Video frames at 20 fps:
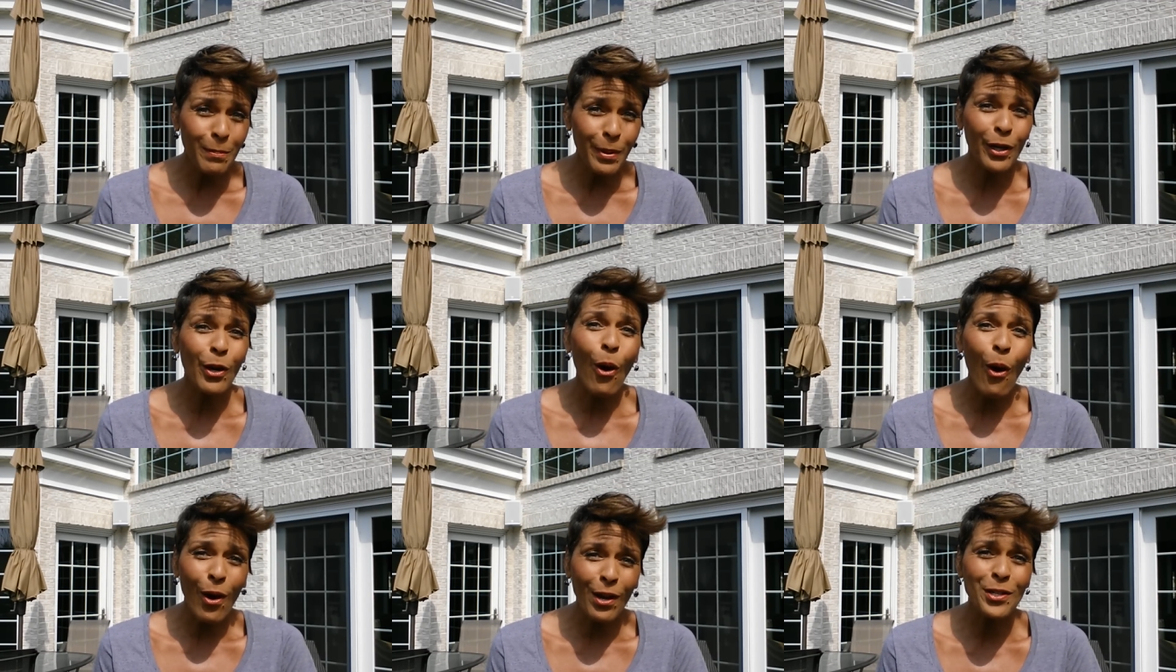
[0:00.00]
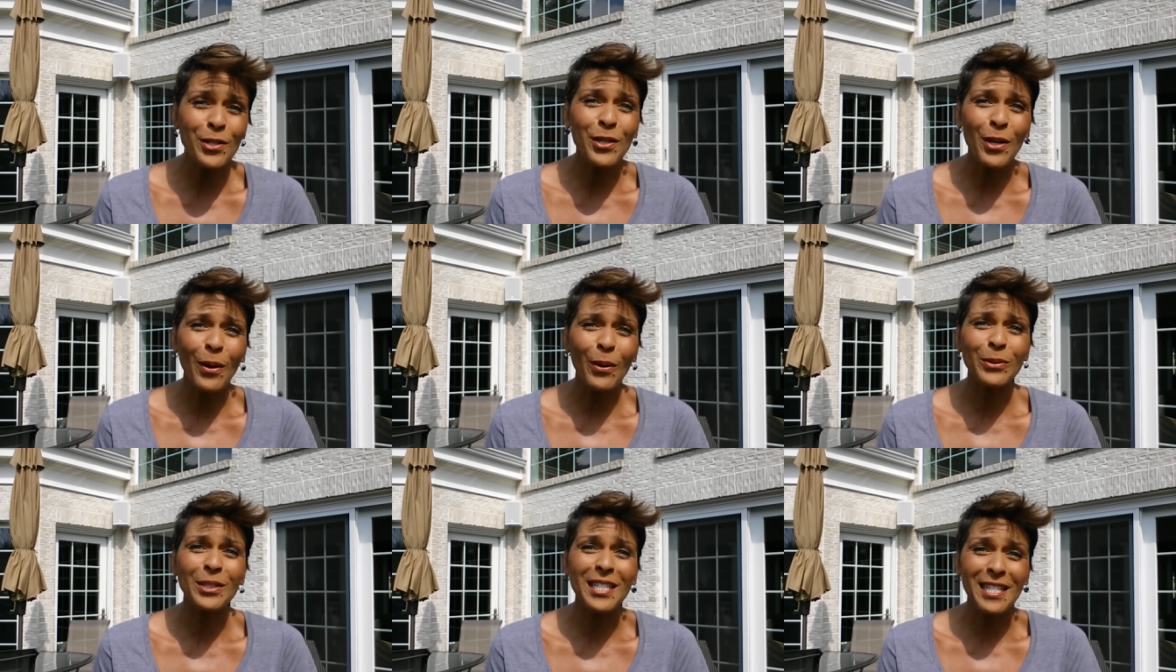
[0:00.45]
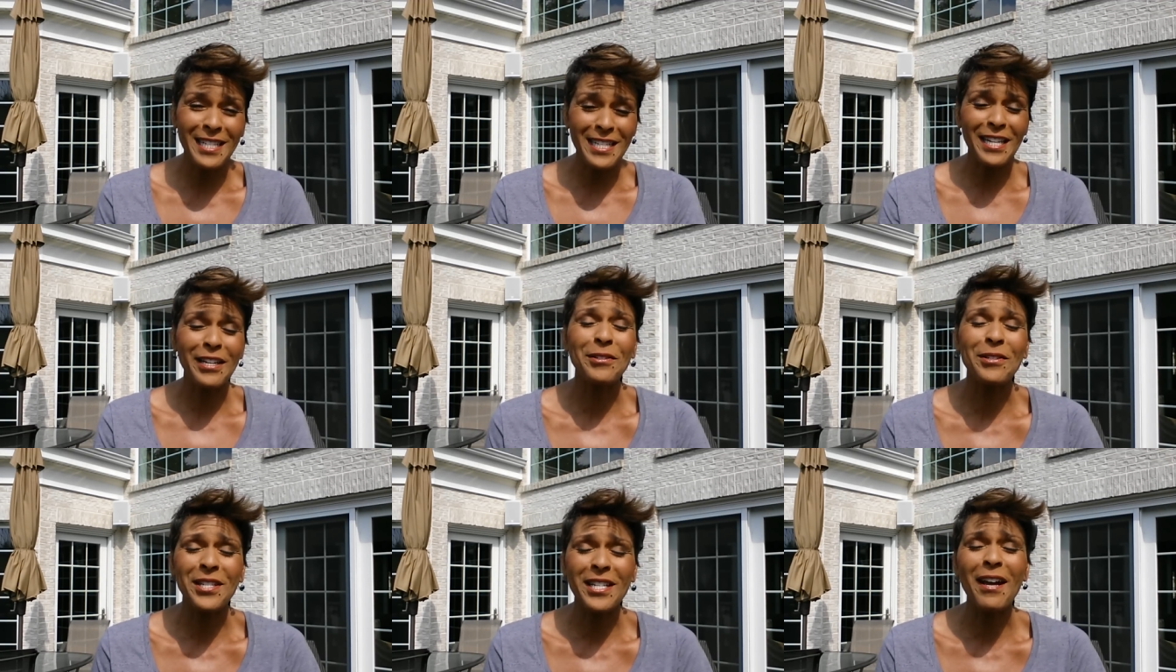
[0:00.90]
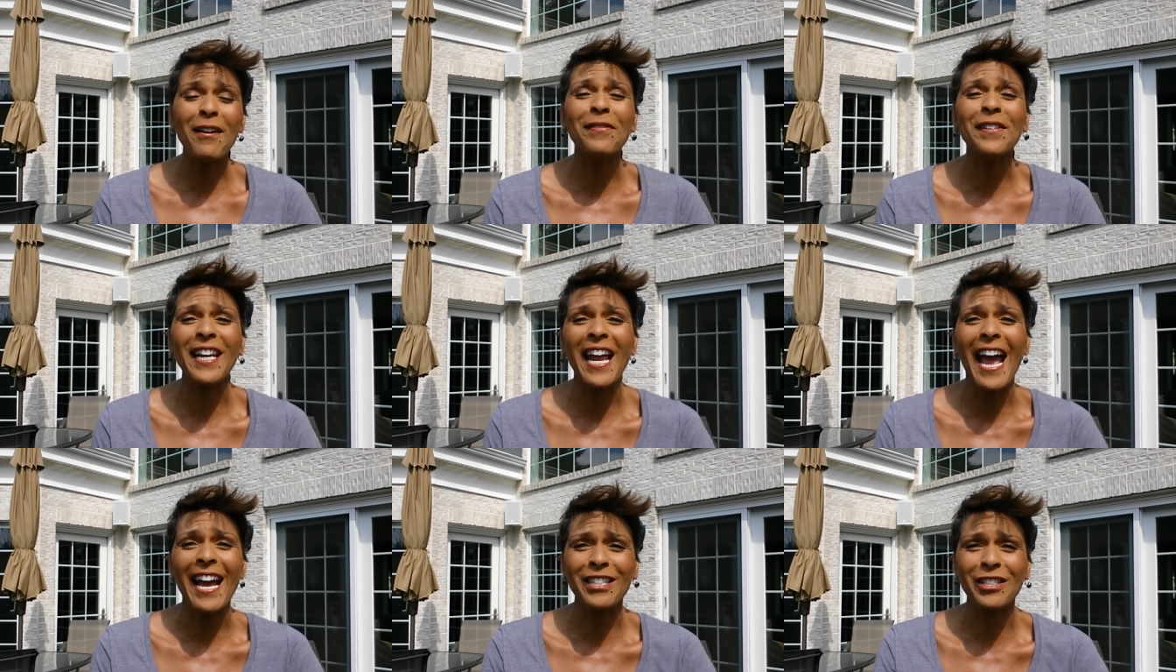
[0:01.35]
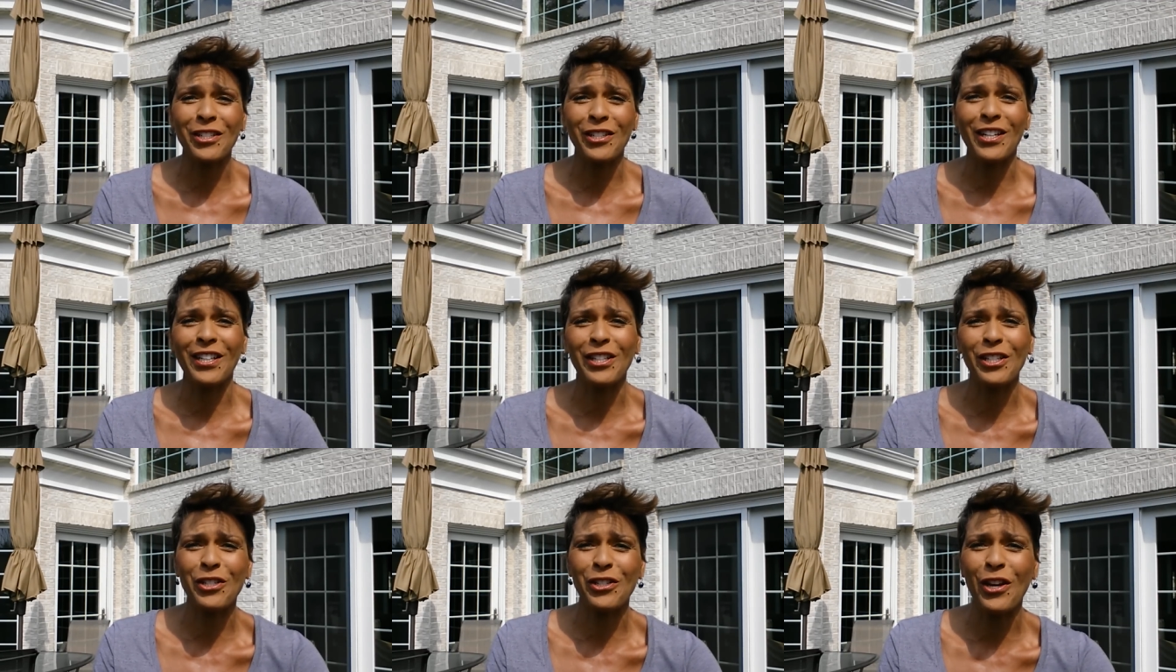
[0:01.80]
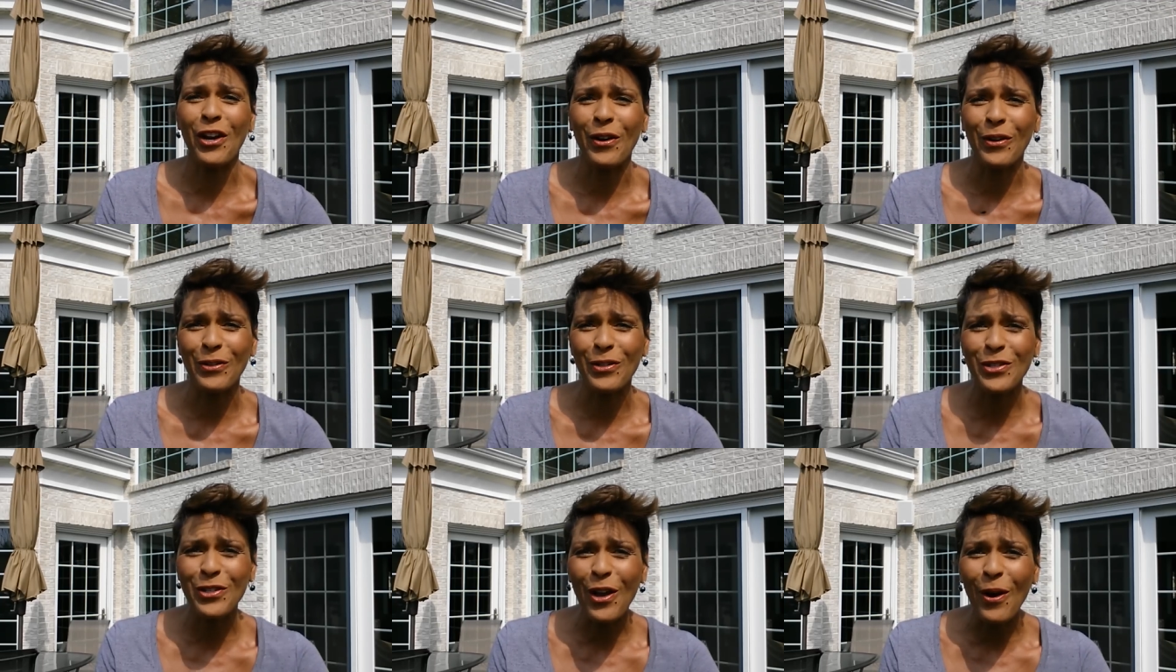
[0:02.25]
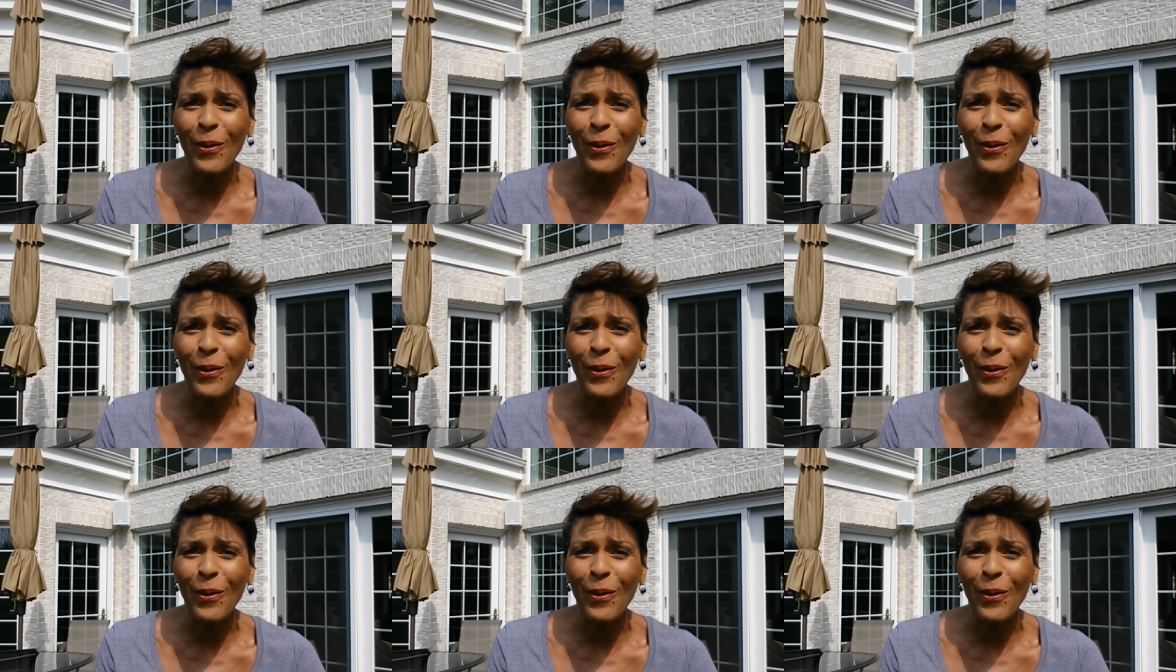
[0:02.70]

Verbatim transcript: but also to see yourself in action on the shows.